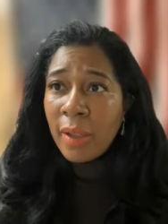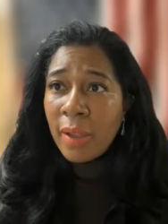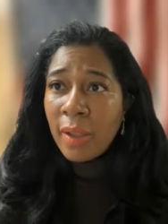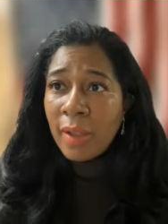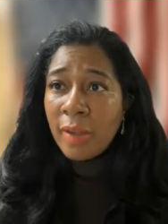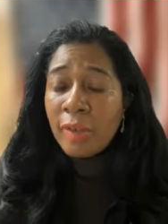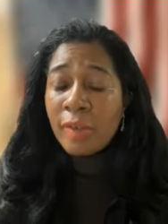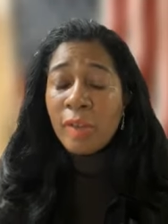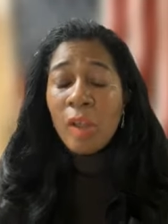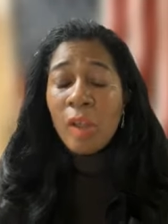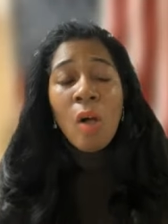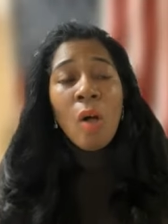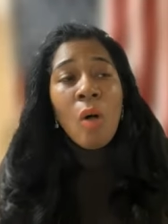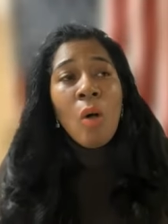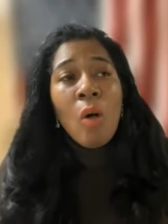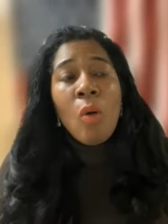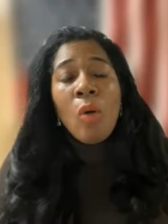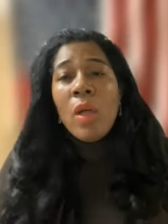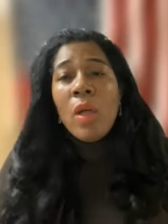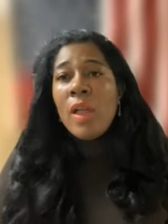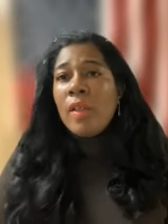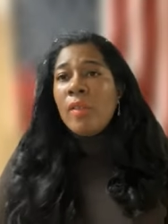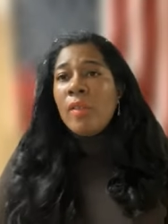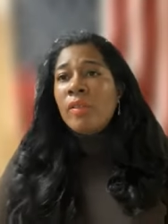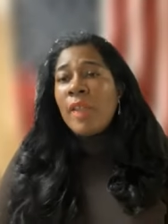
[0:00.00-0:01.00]
So
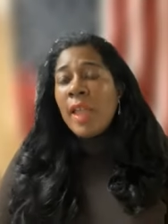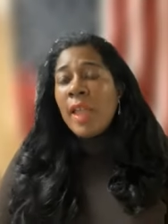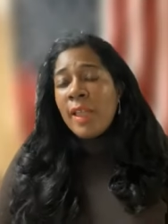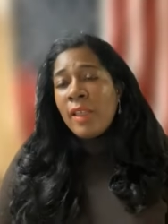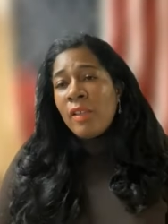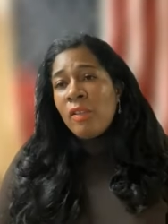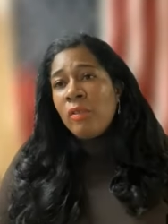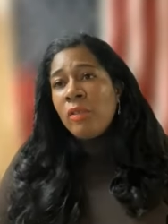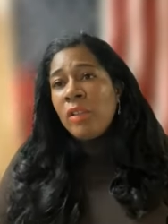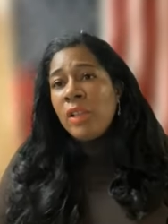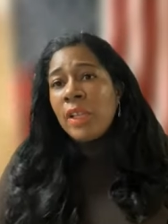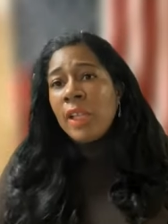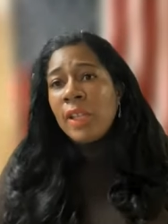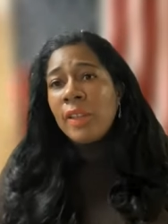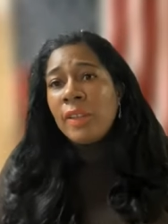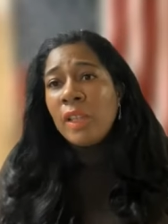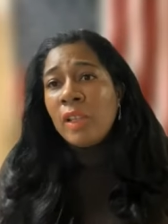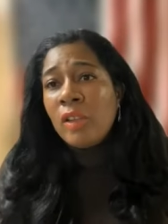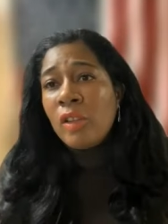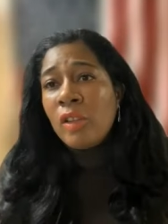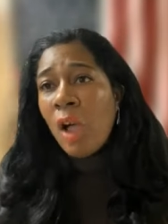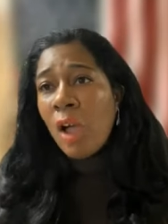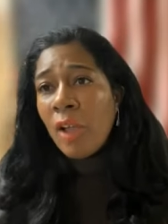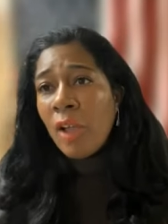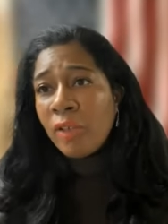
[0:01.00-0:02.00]
that you look at the
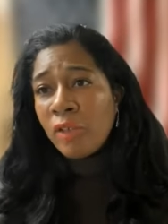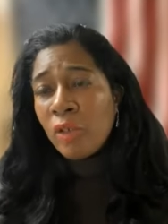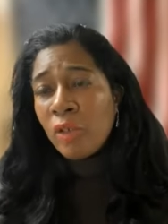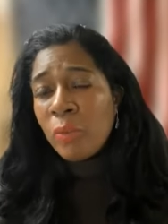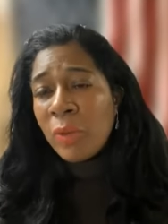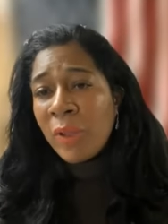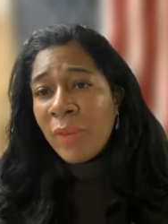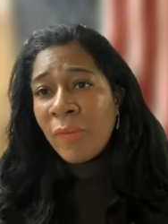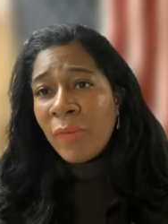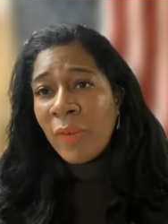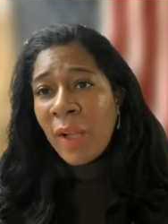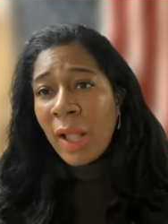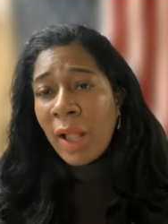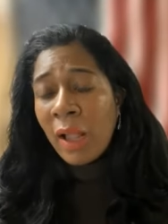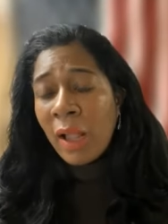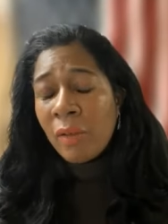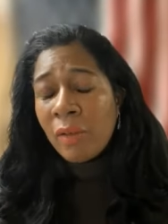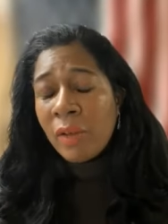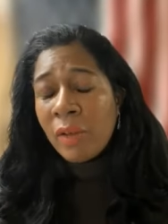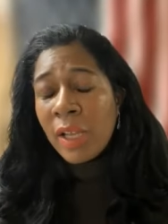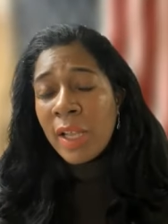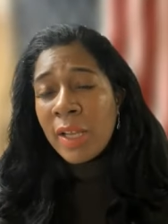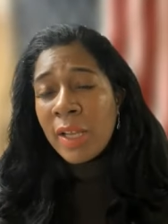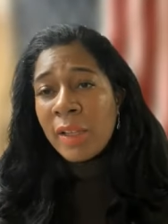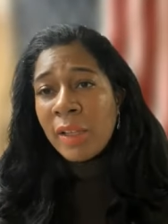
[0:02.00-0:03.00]
lawsuit we
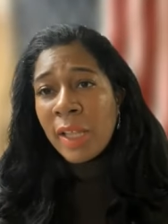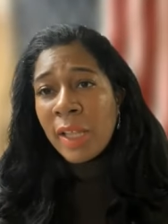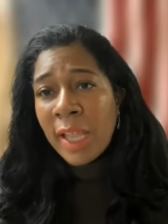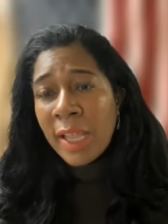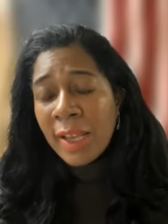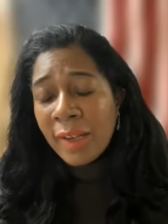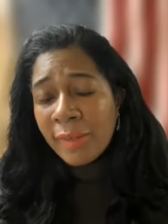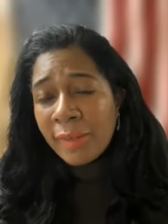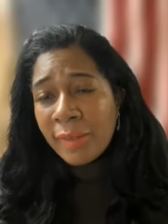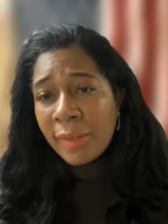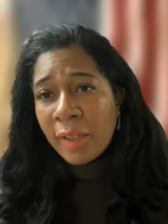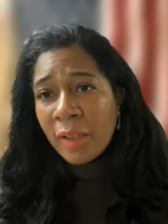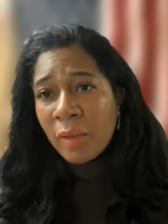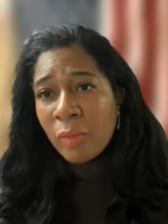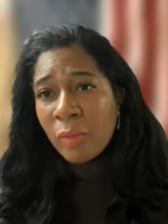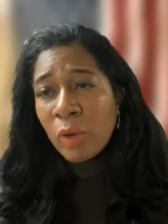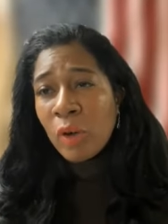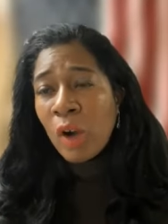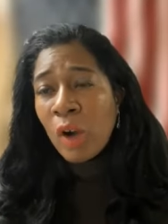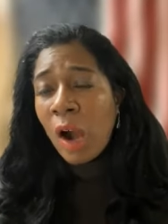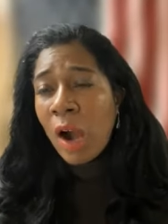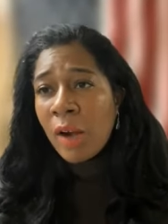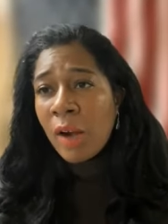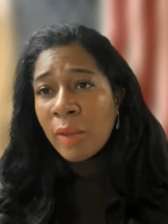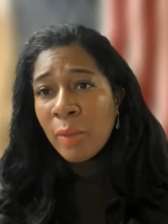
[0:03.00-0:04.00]
filed in Lansing
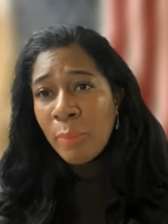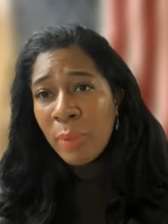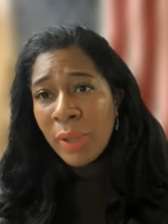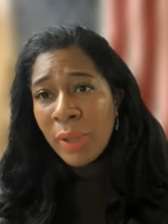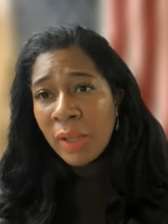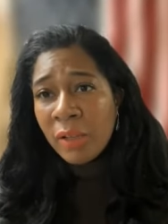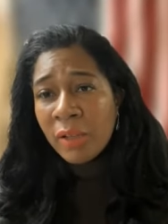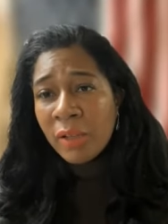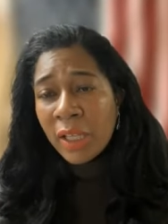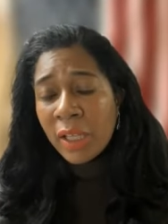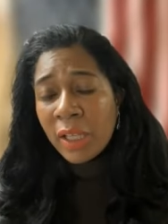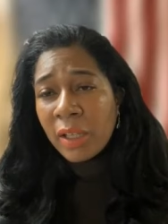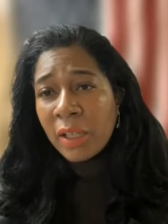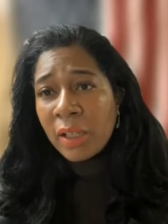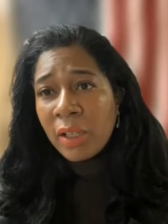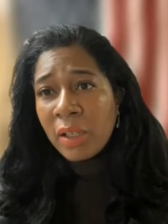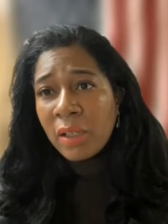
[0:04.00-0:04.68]
regarding the building.